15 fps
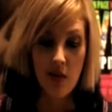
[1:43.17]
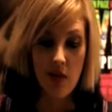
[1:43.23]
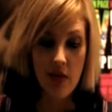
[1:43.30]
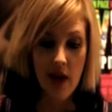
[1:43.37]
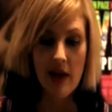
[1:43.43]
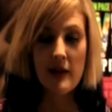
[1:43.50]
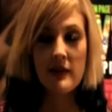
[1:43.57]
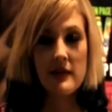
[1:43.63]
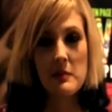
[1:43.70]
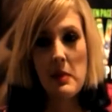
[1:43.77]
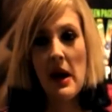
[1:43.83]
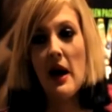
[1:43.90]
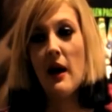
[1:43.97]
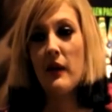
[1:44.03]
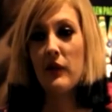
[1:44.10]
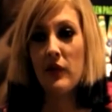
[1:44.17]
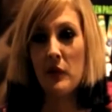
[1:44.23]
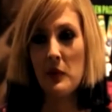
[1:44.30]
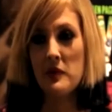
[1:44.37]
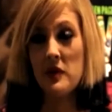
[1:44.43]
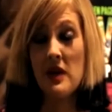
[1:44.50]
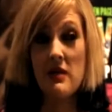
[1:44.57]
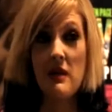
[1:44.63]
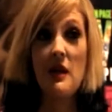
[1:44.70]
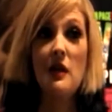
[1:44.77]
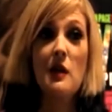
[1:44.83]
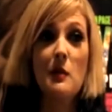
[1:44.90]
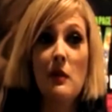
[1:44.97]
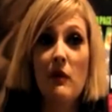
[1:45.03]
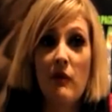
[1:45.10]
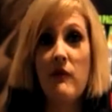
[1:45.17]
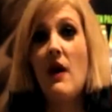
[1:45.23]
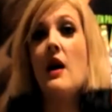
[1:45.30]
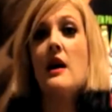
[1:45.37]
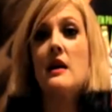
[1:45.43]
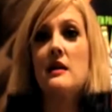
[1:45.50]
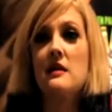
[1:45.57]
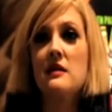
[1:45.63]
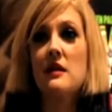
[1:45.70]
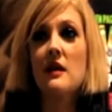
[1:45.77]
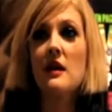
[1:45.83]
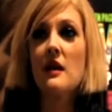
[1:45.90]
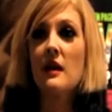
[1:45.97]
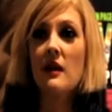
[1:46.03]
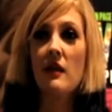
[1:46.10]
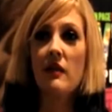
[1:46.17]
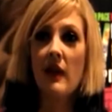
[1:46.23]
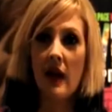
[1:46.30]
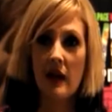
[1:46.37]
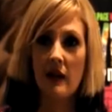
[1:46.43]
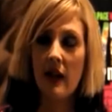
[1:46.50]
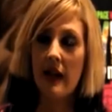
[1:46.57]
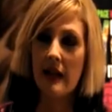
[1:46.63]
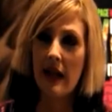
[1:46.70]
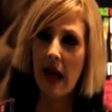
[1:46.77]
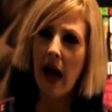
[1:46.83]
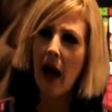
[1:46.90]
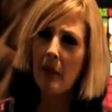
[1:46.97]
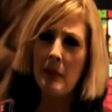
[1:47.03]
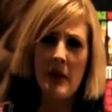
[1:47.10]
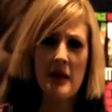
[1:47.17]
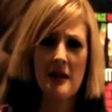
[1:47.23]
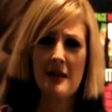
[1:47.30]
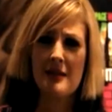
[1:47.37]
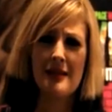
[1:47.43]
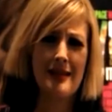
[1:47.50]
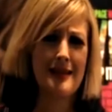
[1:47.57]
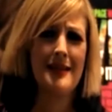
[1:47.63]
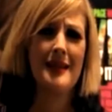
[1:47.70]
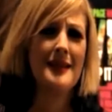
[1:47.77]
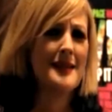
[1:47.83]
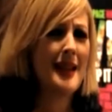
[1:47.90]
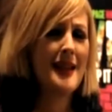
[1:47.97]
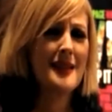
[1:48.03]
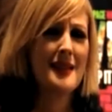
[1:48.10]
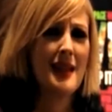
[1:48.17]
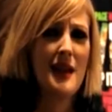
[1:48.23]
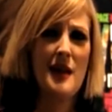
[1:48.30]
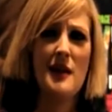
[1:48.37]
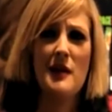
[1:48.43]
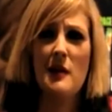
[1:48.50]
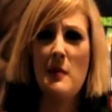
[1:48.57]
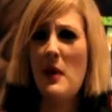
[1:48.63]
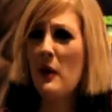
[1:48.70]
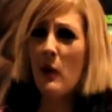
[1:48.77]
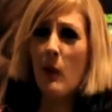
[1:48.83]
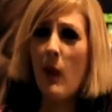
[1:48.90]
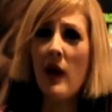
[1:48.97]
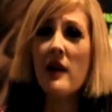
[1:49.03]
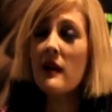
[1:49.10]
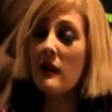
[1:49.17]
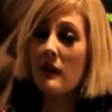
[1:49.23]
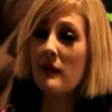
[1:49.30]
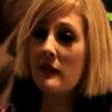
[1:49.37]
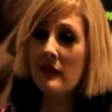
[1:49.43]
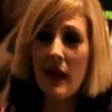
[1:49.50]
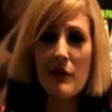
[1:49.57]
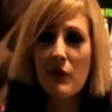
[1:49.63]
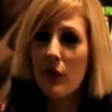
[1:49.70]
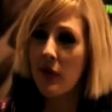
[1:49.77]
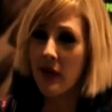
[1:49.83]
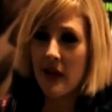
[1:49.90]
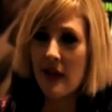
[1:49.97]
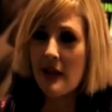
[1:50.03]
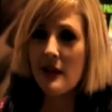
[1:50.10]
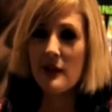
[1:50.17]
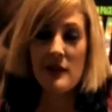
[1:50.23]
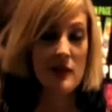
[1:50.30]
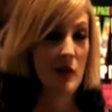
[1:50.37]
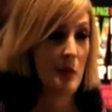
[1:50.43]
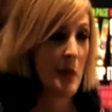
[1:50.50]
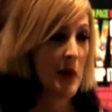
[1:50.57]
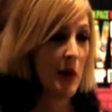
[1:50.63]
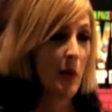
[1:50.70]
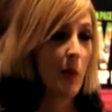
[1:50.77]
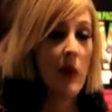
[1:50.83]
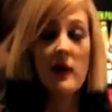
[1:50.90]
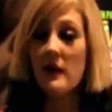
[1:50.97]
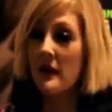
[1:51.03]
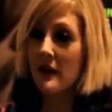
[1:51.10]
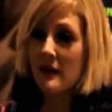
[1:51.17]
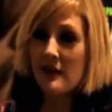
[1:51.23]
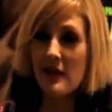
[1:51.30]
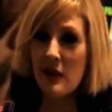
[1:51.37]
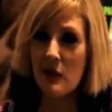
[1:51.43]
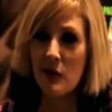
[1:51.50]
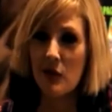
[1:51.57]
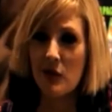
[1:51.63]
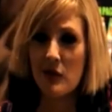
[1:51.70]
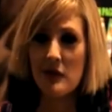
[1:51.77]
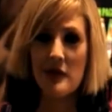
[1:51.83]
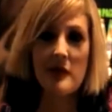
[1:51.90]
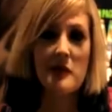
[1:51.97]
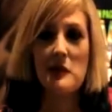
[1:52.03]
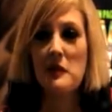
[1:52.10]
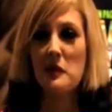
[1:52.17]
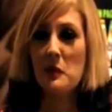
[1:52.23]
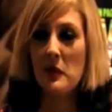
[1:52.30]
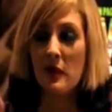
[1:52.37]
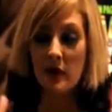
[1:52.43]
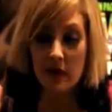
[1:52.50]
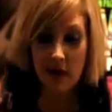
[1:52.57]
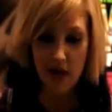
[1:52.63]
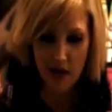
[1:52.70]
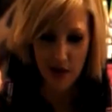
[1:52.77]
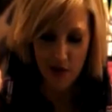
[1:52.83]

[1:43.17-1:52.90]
that is the path to which I think you will find that, like, happiness and success, no matter what level it is, no matter what it is that you choose to do in the world.